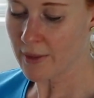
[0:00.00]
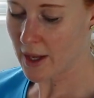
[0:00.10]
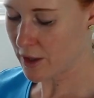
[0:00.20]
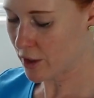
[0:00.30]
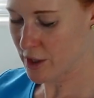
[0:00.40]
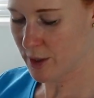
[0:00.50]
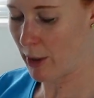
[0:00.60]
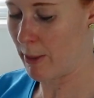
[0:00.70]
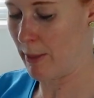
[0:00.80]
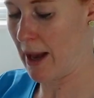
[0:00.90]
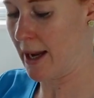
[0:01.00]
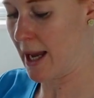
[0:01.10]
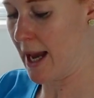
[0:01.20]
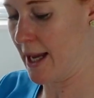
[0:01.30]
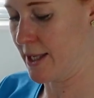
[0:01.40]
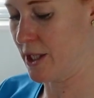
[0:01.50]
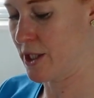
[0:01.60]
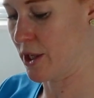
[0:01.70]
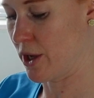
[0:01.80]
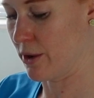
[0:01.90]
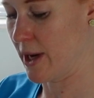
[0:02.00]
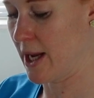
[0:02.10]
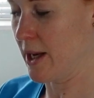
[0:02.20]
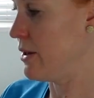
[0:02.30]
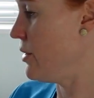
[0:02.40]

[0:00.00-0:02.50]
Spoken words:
then you can just pop it back and secure it in